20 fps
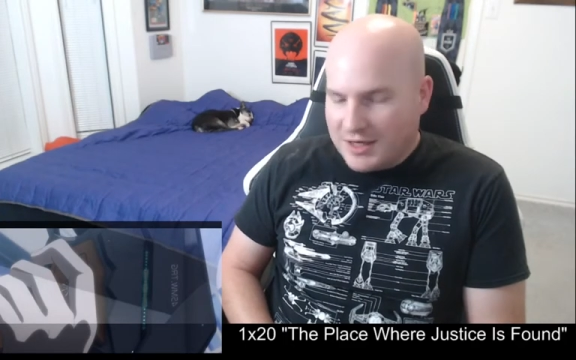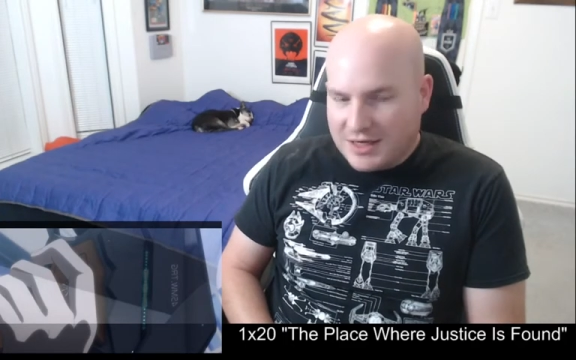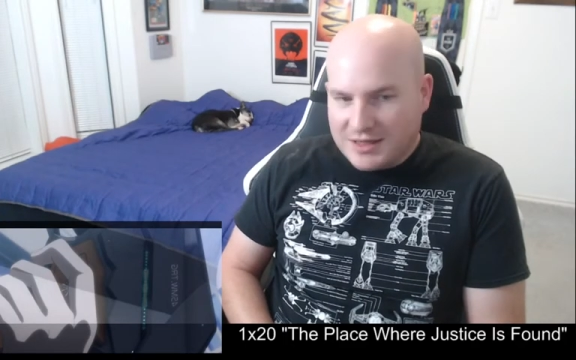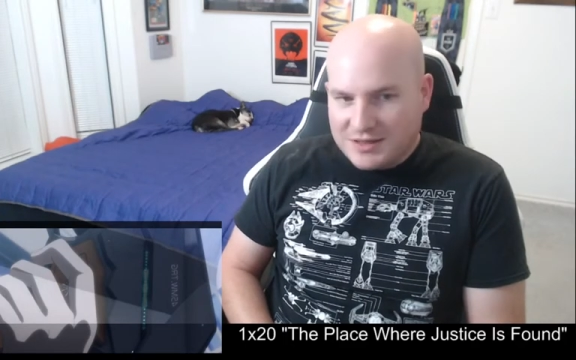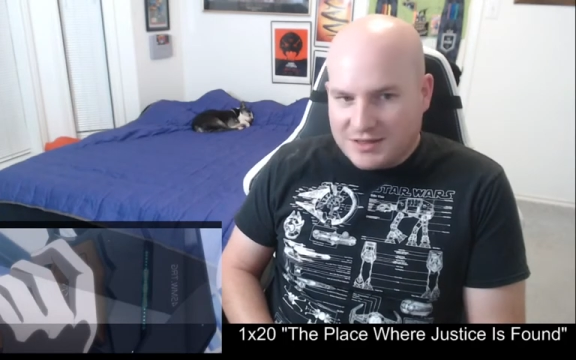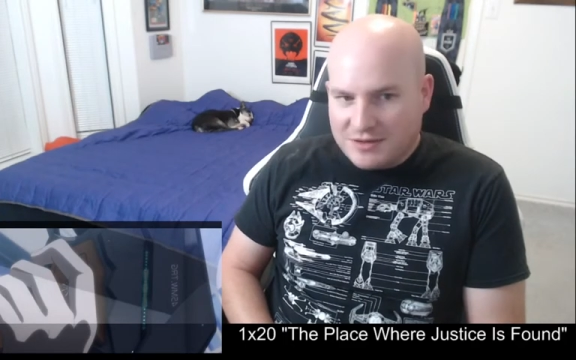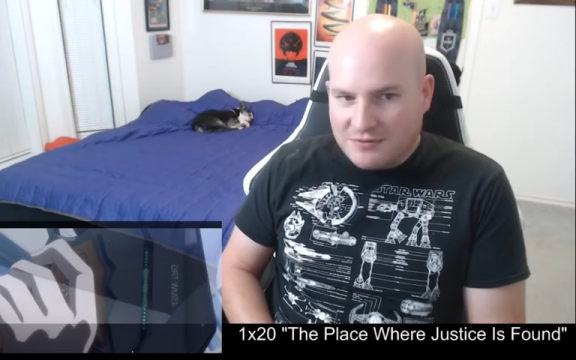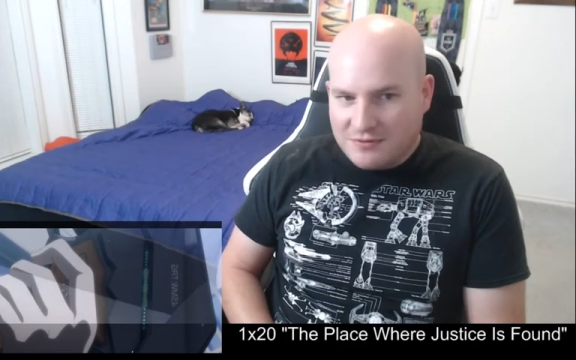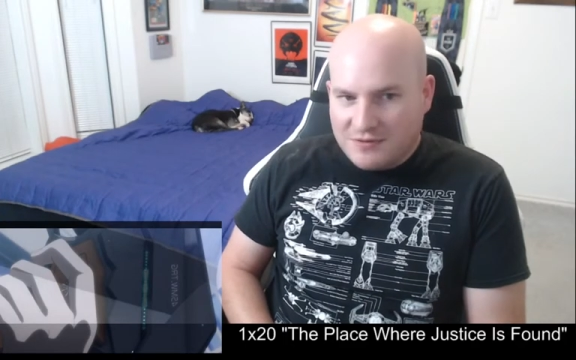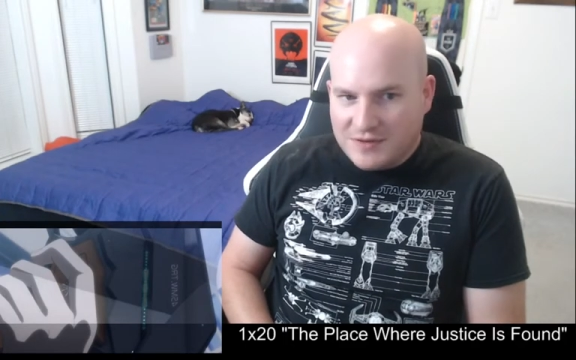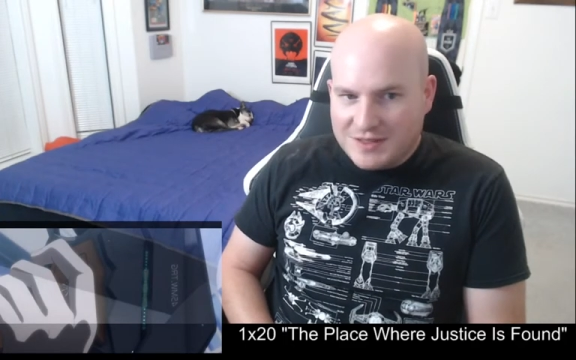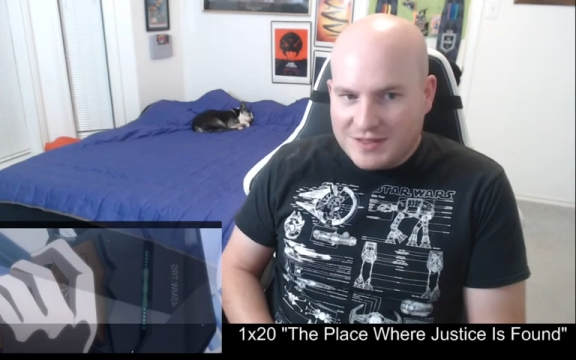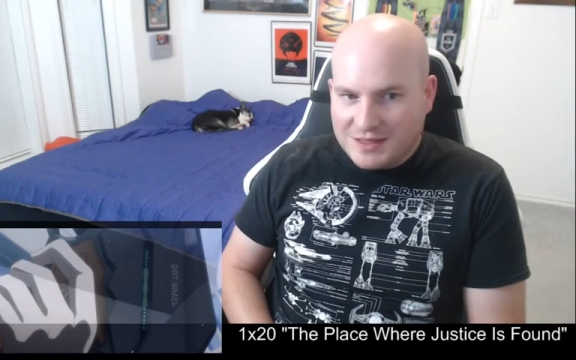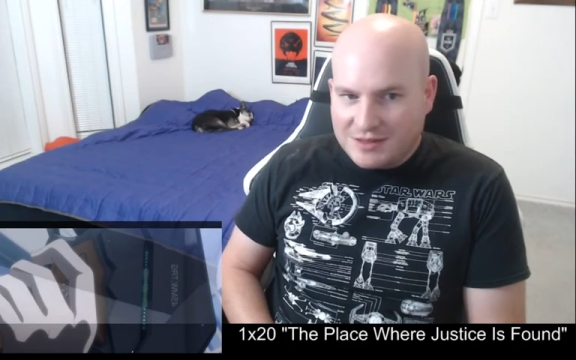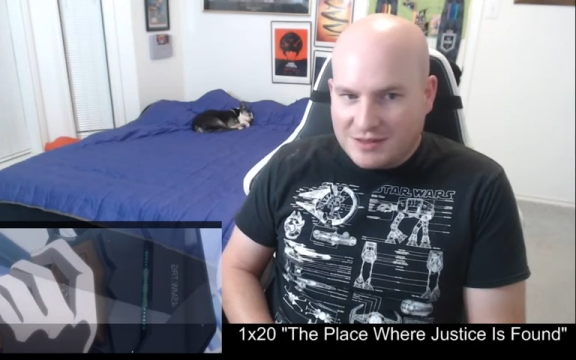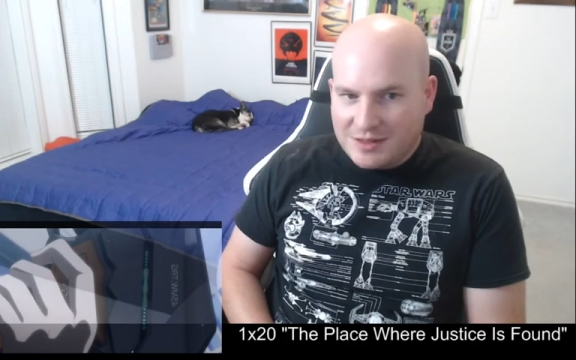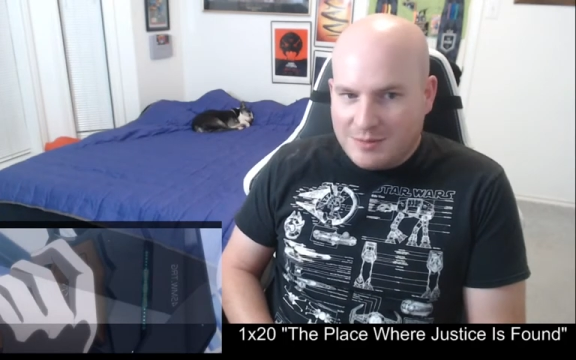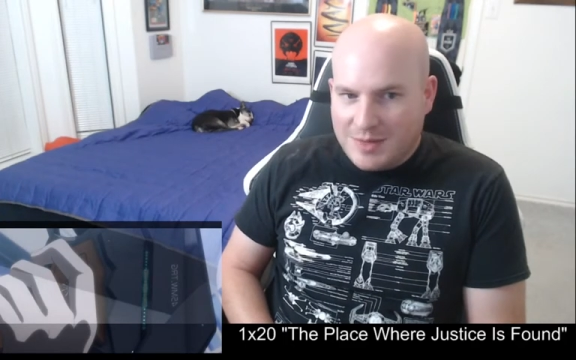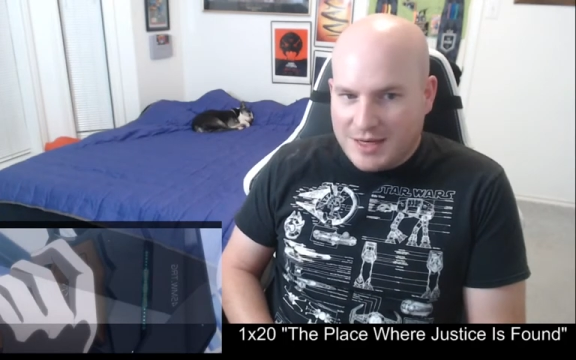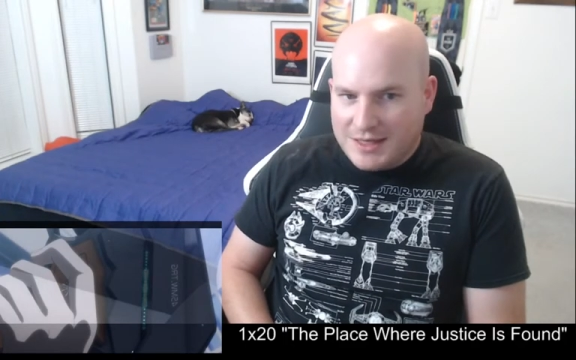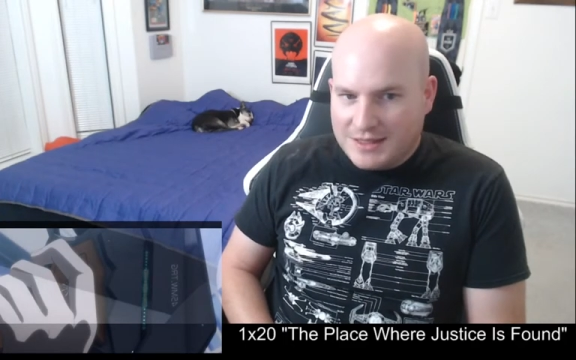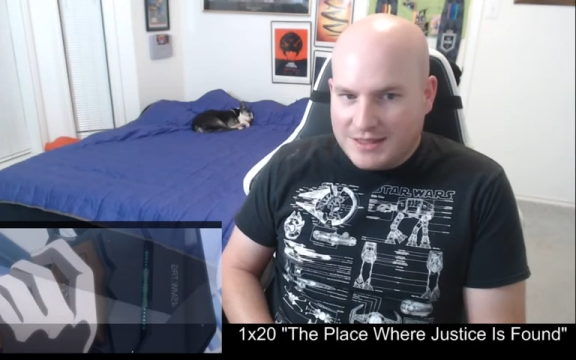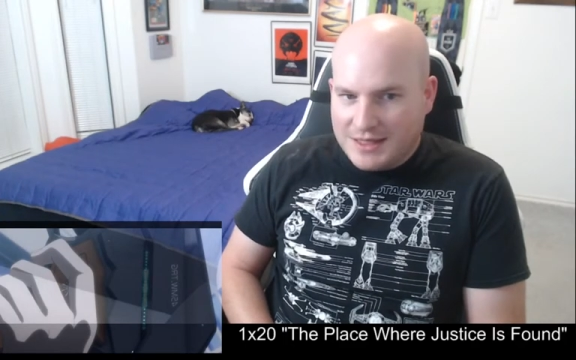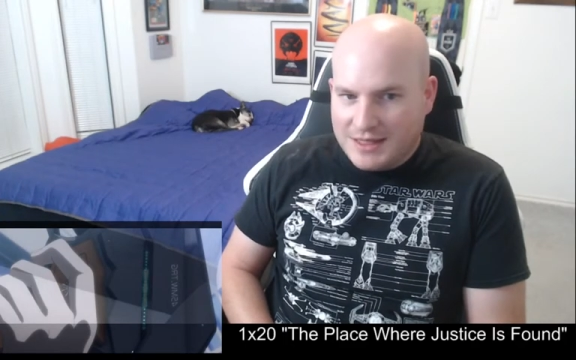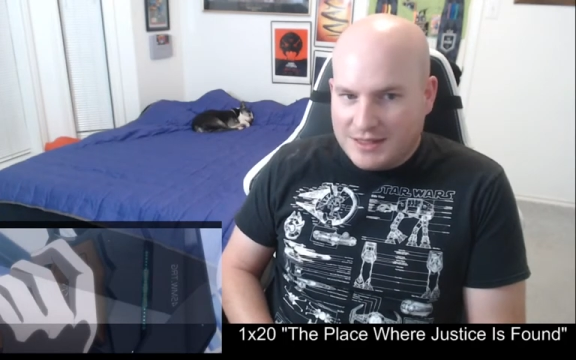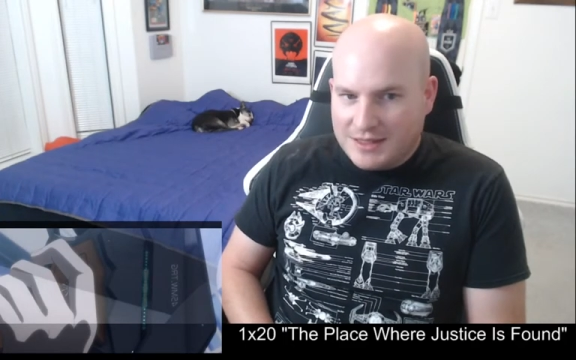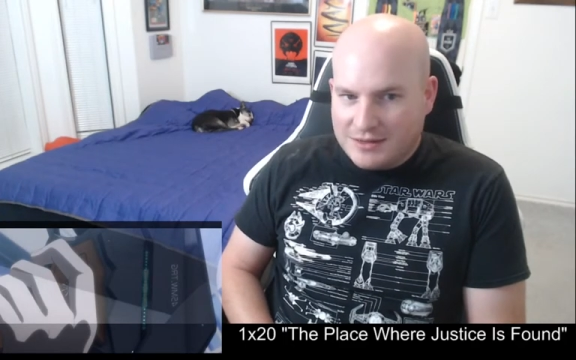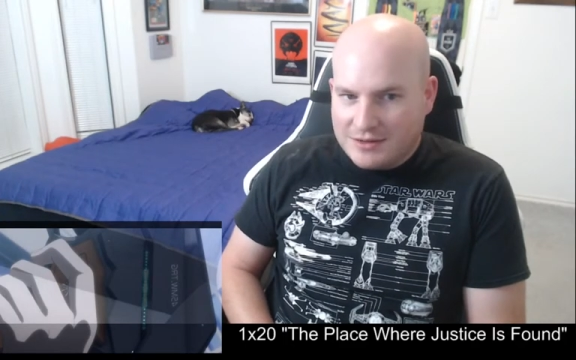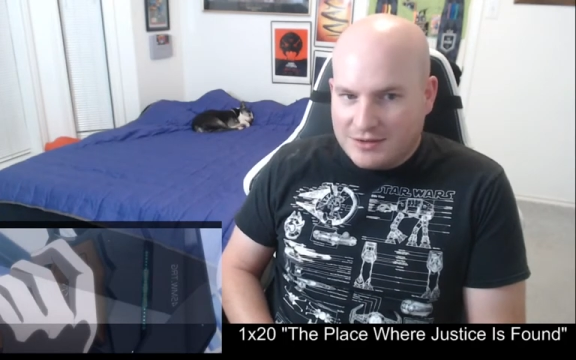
has to physically maintain it.